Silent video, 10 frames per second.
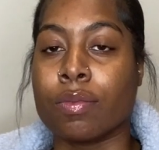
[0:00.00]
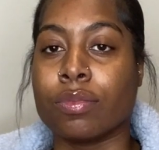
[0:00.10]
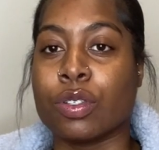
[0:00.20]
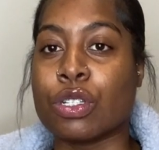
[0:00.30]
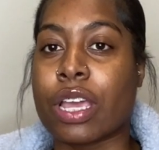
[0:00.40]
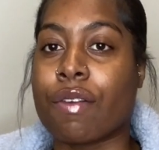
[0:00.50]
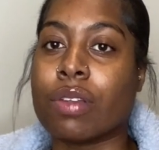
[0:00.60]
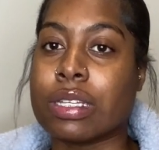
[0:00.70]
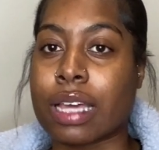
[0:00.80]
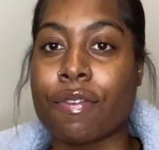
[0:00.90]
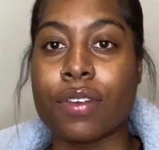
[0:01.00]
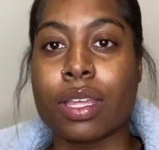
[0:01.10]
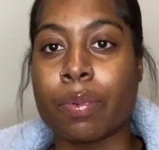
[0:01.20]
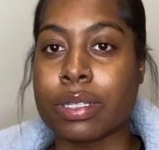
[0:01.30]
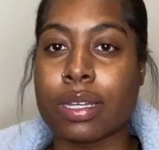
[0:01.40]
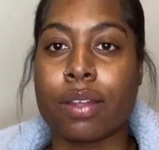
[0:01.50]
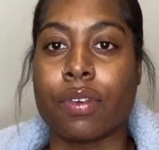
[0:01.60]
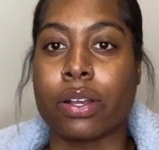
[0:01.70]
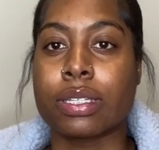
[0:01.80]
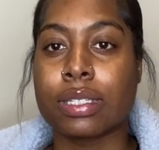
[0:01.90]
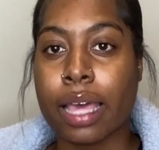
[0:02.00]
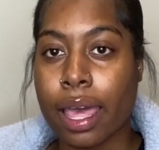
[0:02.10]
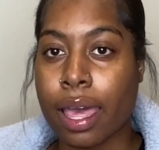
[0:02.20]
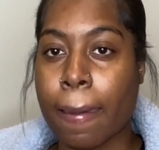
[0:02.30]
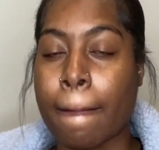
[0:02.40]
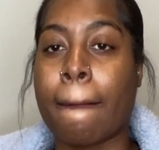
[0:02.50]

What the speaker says: You should have at least like 50% of your set.